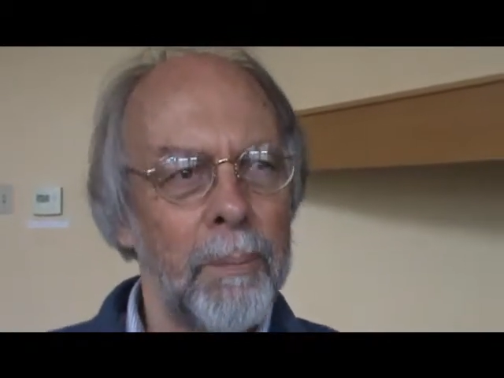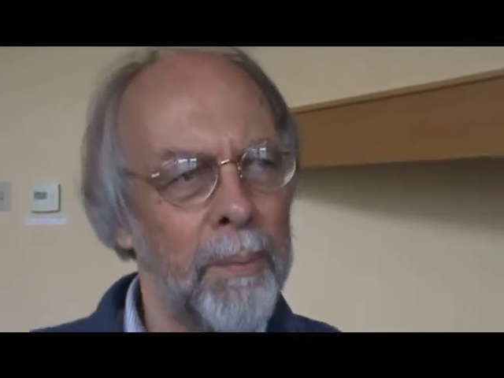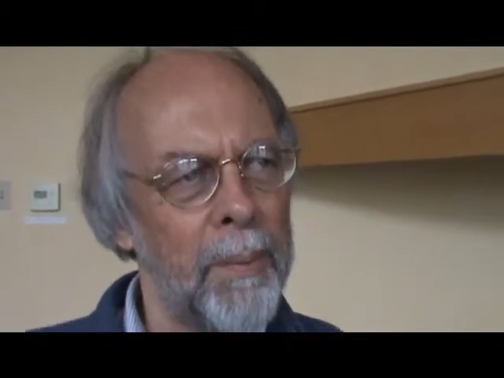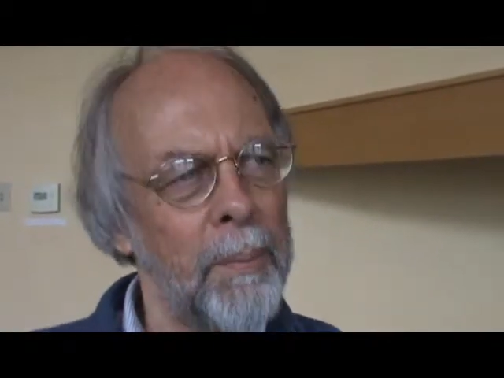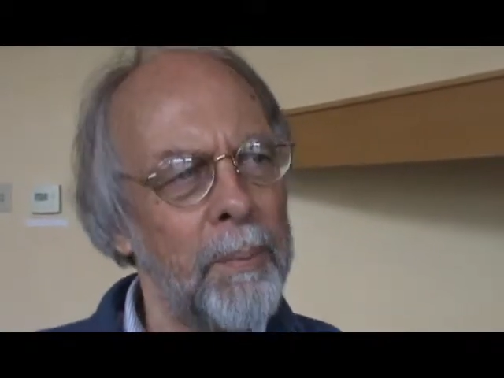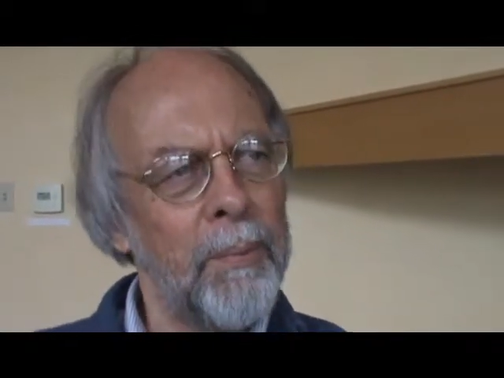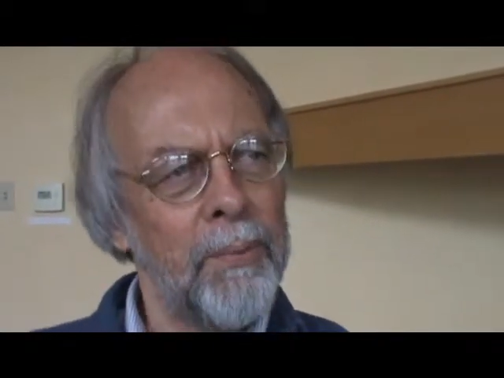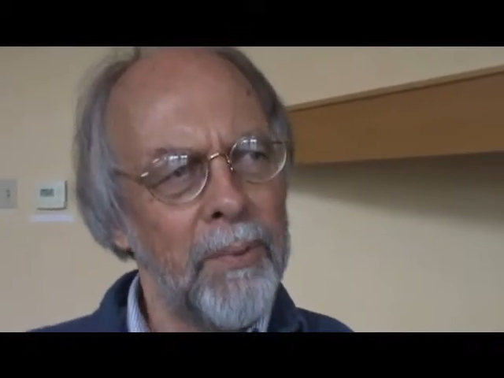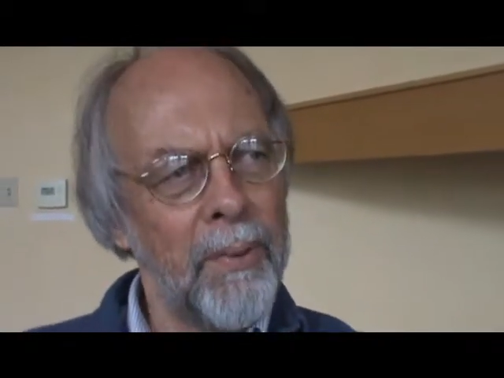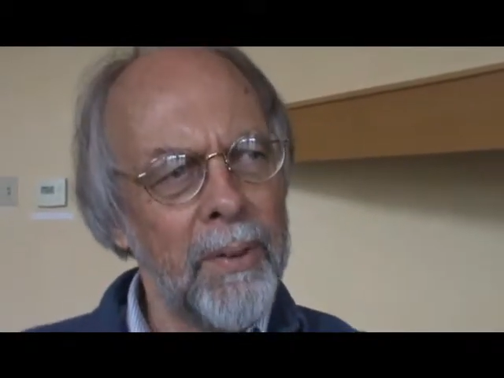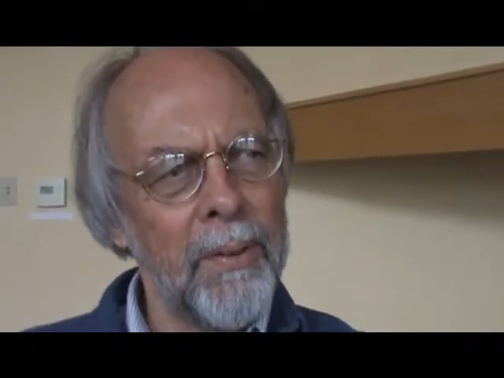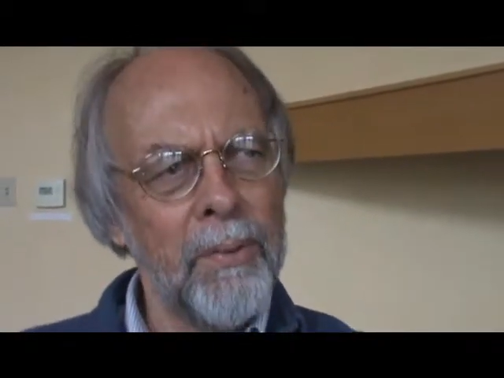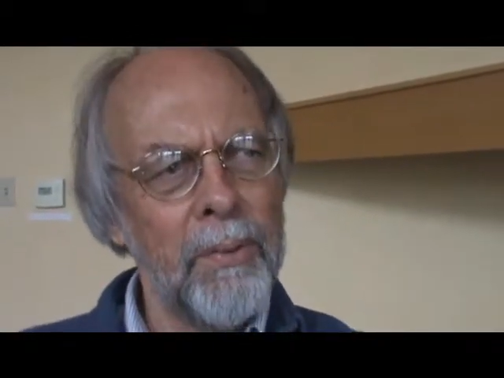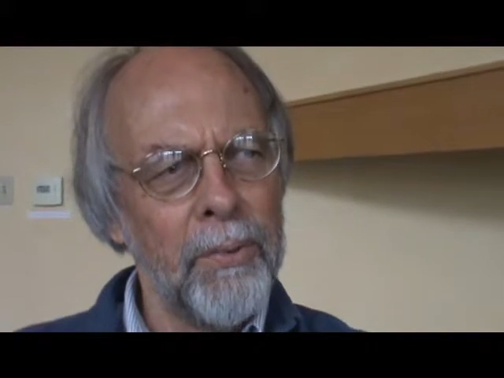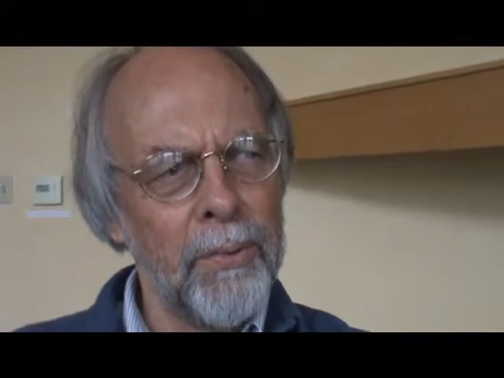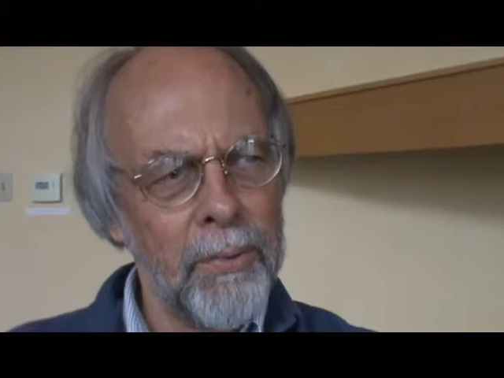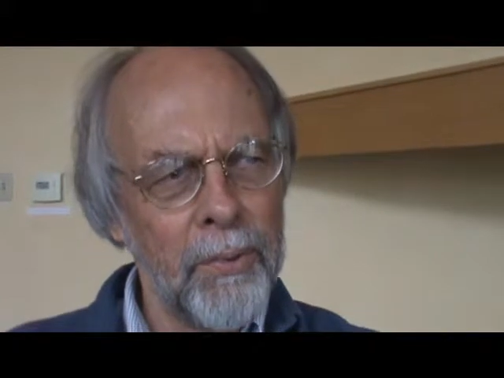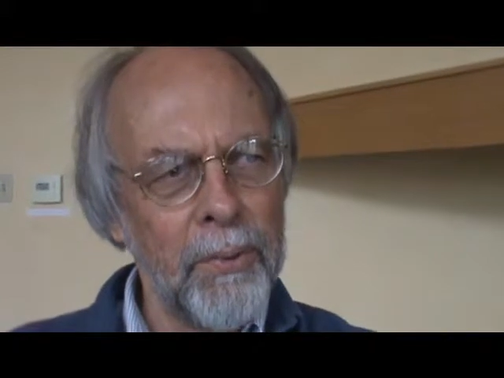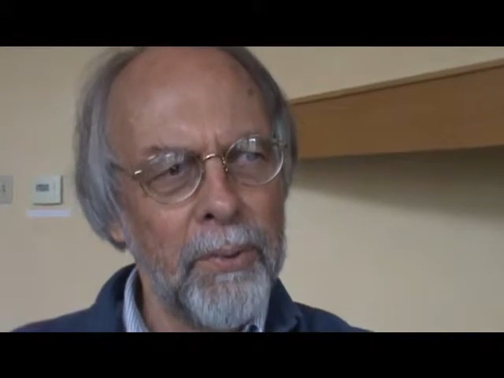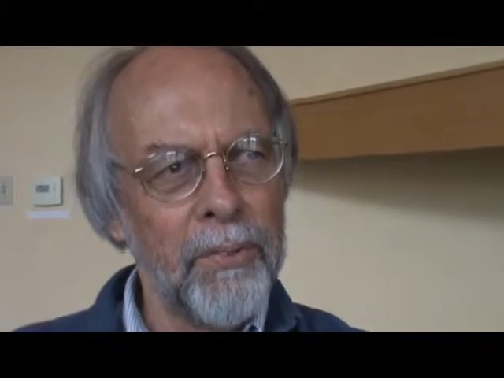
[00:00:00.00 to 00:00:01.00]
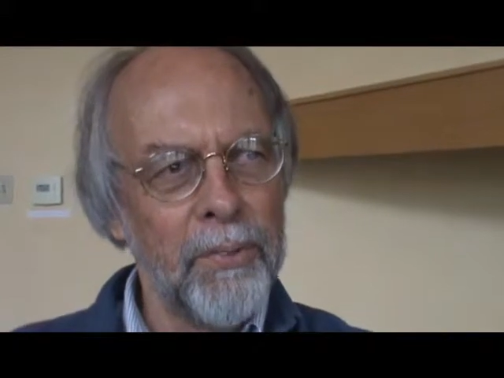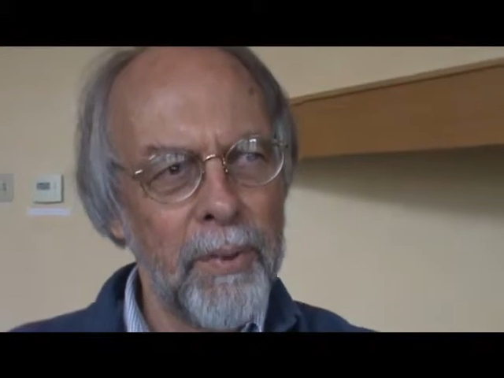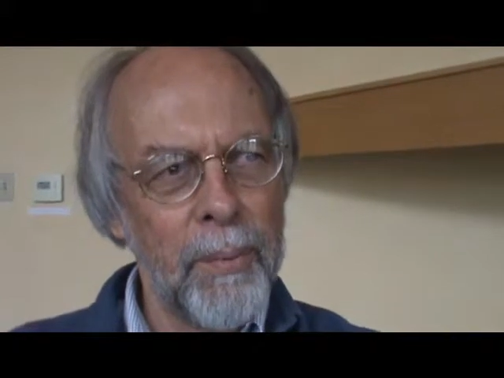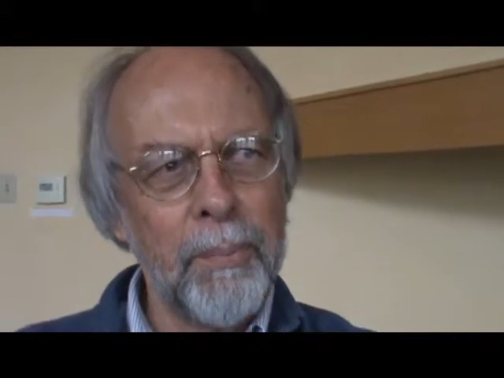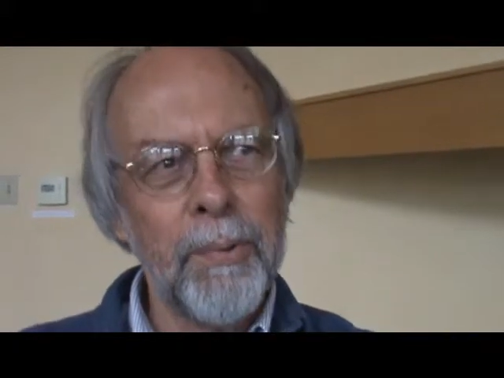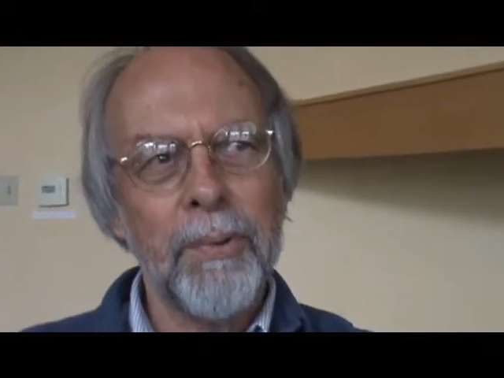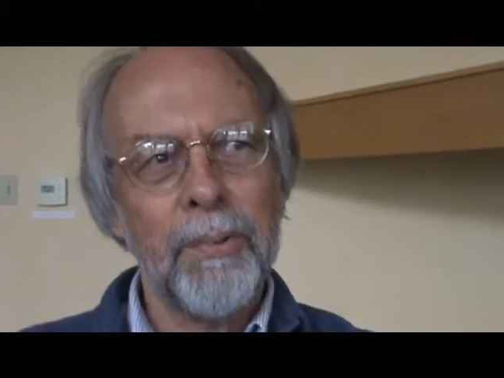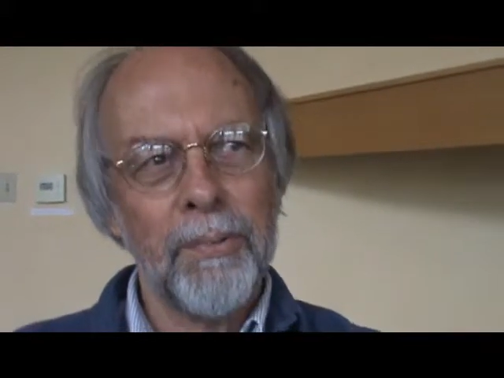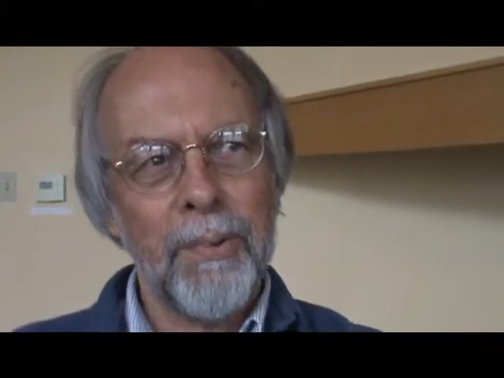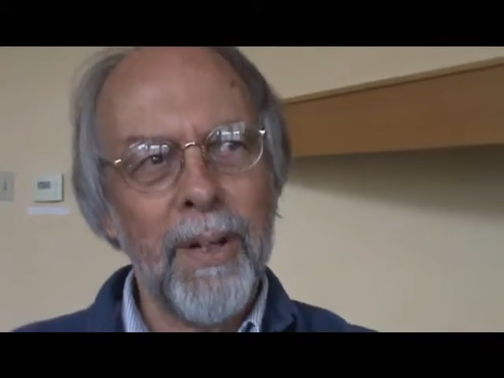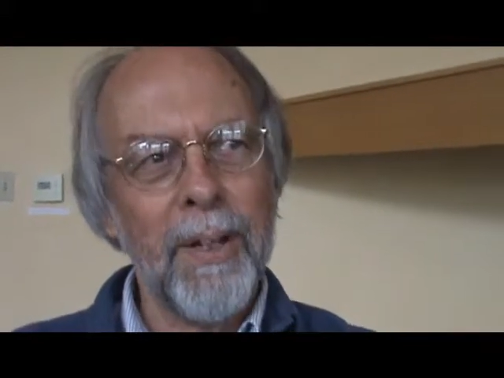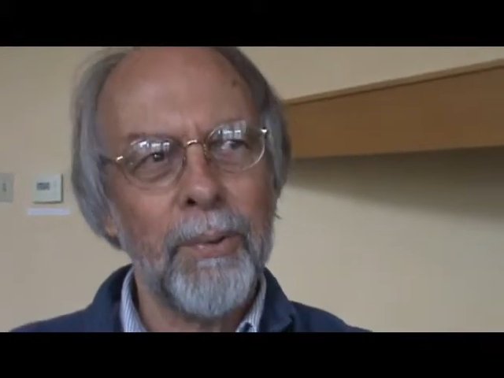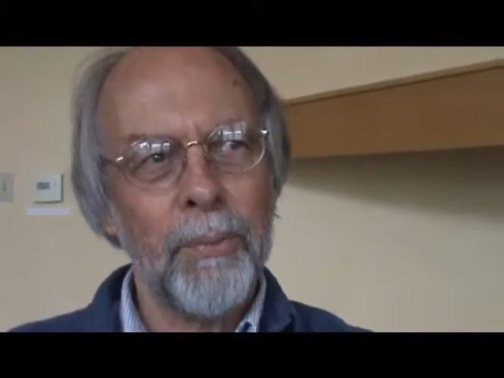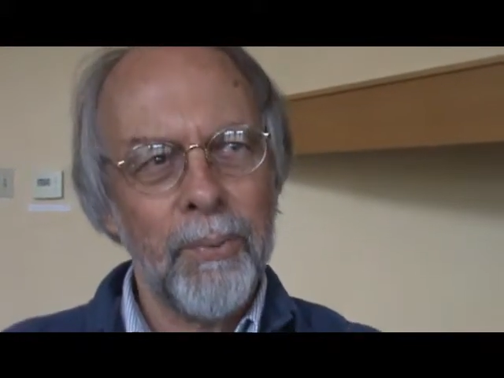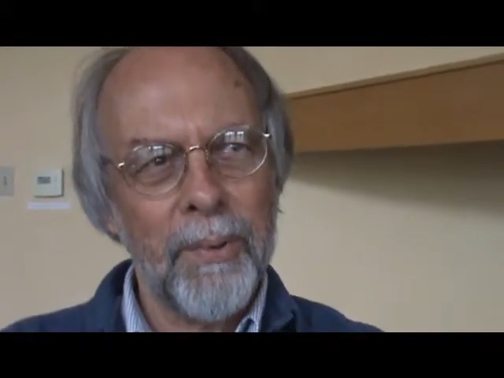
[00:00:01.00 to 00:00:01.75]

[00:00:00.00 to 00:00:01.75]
people say, you're doing something right.